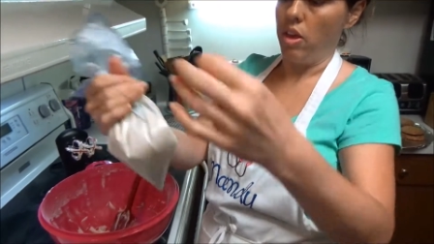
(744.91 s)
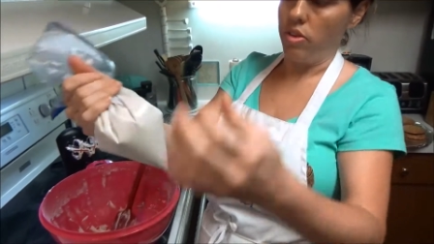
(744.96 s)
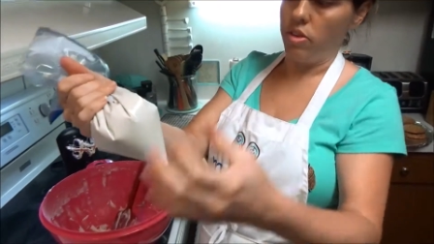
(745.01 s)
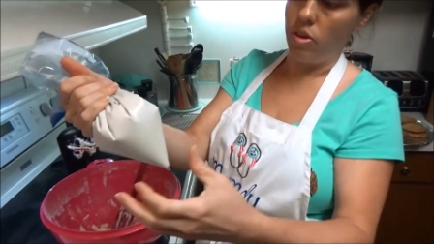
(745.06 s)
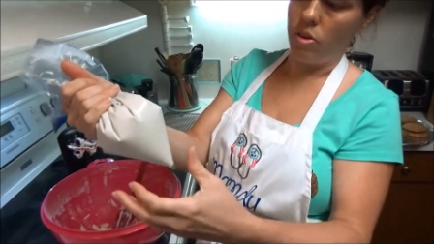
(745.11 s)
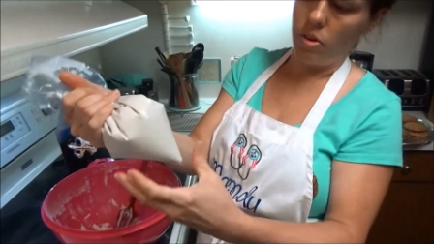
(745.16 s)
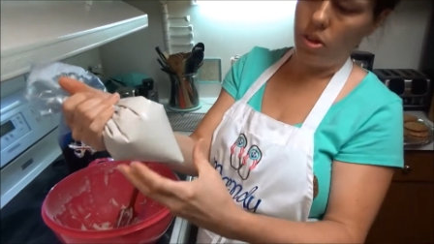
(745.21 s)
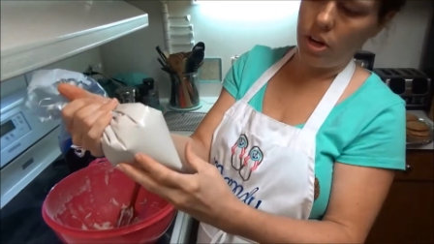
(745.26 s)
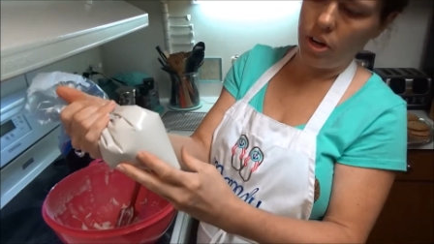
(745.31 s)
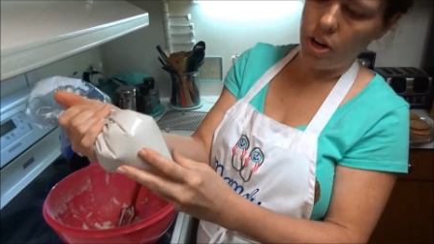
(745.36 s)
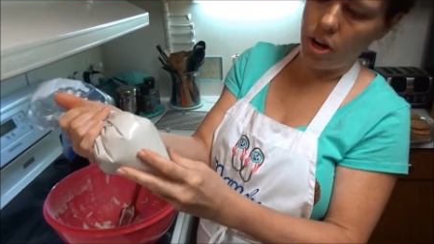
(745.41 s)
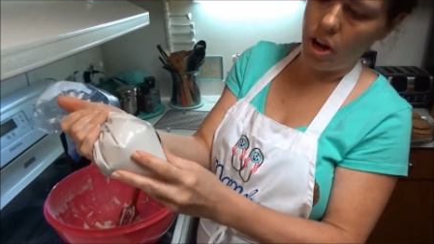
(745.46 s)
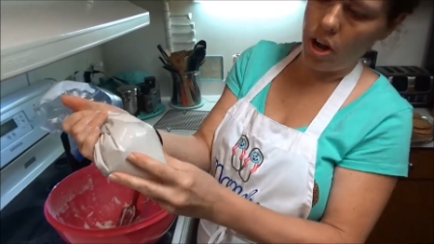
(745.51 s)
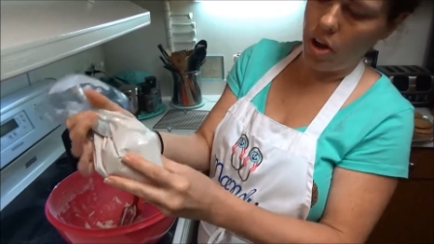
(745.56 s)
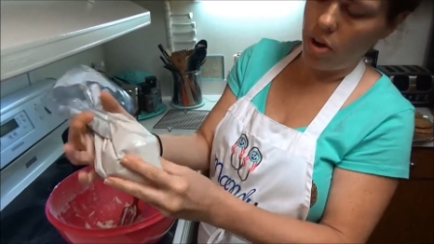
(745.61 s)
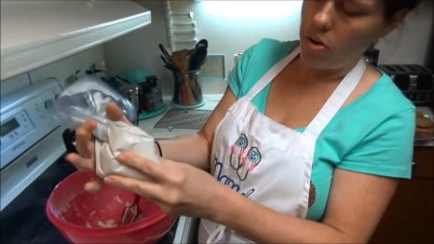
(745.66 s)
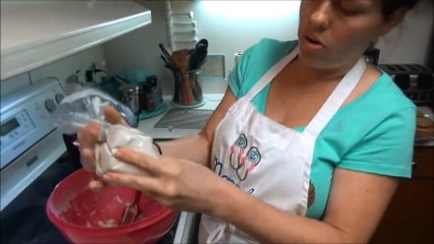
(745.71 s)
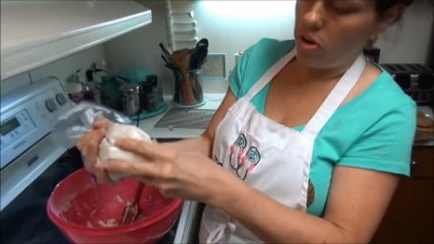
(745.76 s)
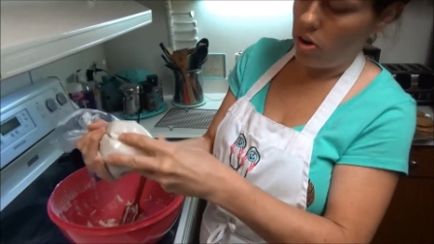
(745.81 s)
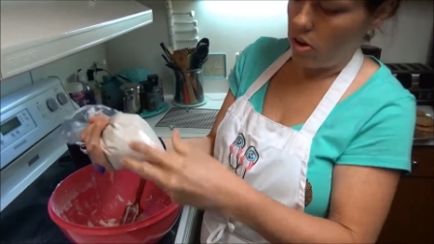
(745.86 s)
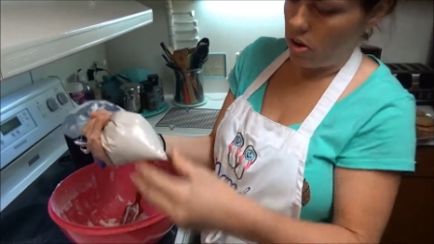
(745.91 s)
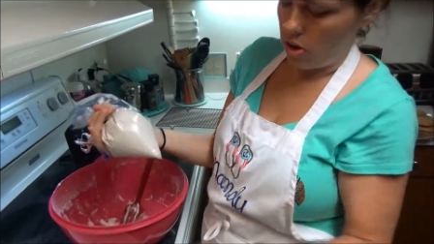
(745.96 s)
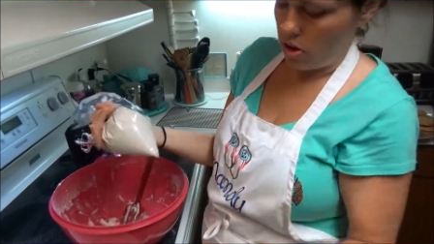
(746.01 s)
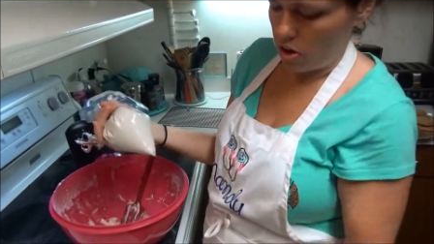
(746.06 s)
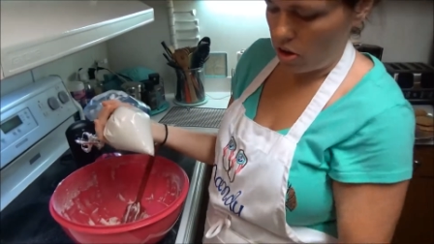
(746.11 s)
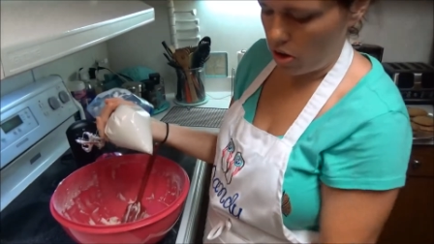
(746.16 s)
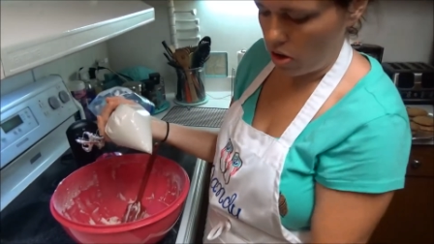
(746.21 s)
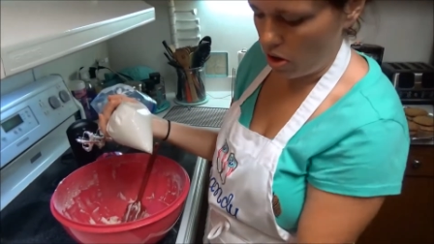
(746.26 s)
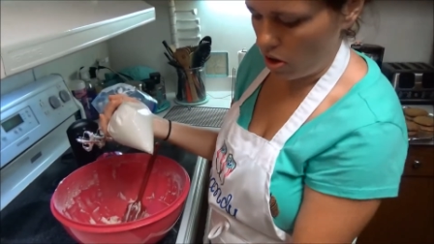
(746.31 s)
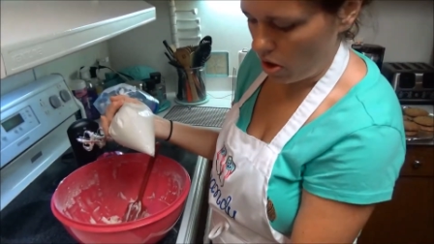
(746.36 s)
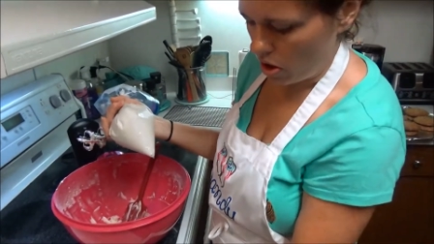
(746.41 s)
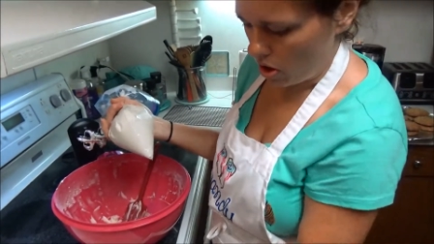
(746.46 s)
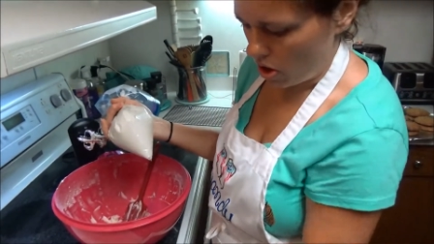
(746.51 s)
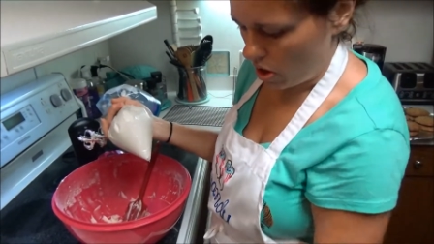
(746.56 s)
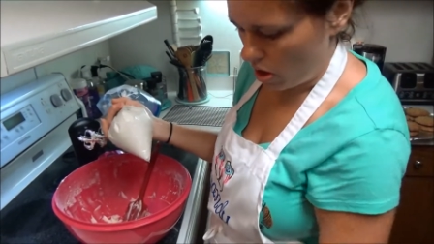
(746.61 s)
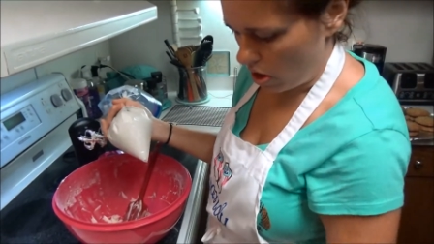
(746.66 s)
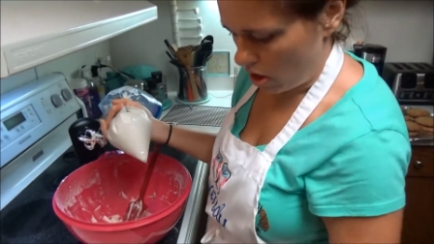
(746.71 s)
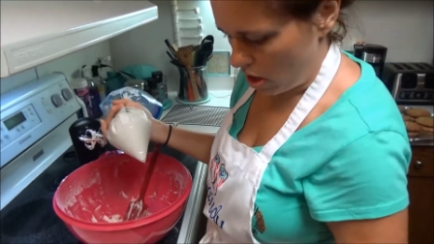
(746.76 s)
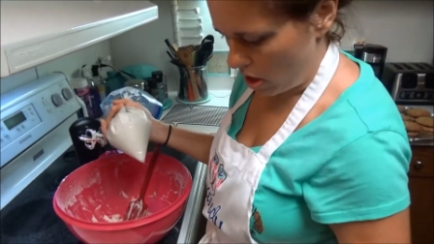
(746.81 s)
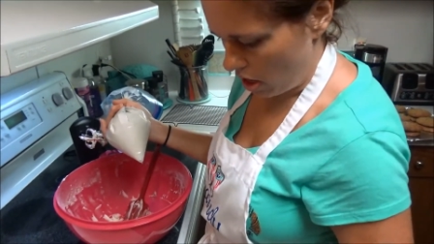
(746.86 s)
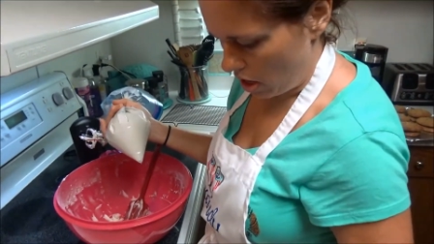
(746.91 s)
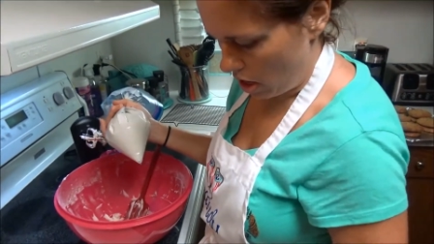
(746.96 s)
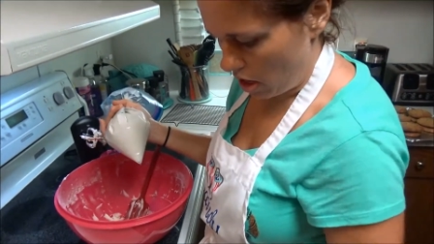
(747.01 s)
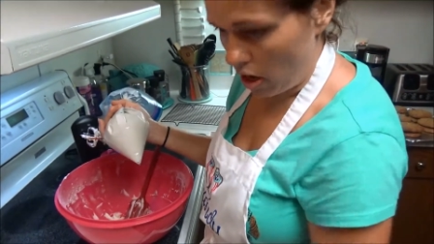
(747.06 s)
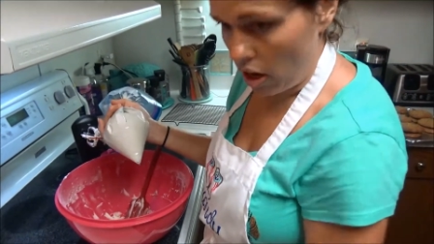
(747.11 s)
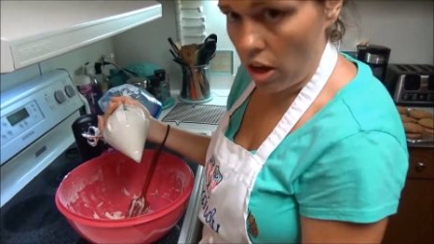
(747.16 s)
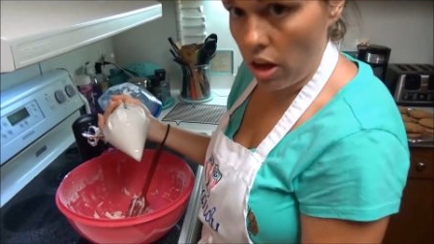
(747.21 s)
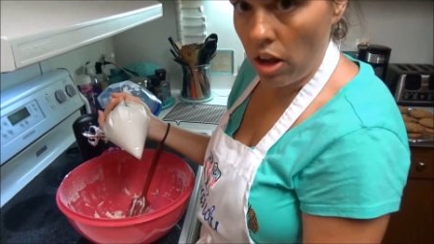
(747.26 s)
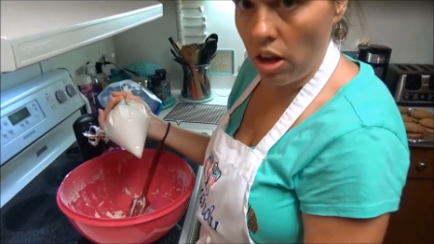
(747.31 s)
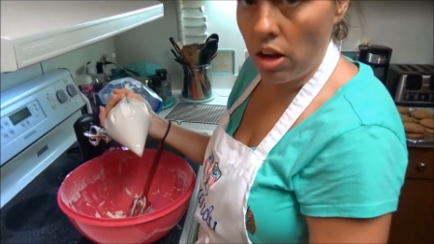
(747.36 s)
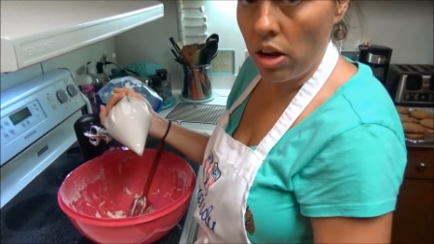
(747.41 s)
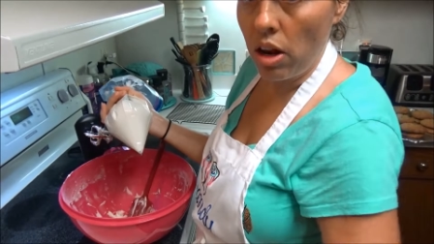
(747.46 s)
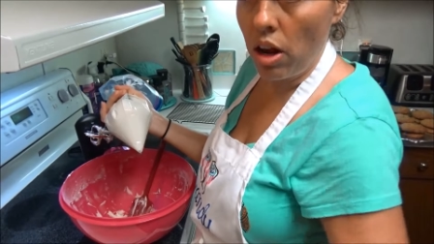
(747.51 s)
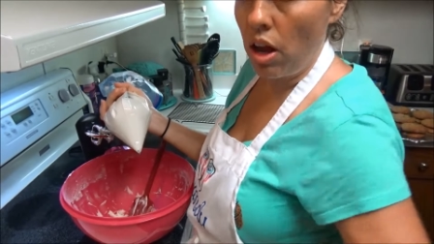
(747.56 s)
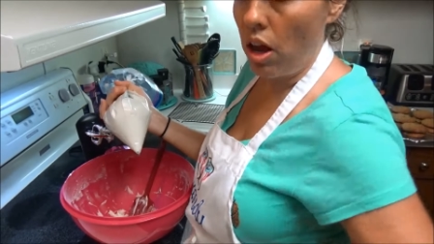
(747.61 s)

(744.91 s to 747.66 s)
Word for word: So there you go. And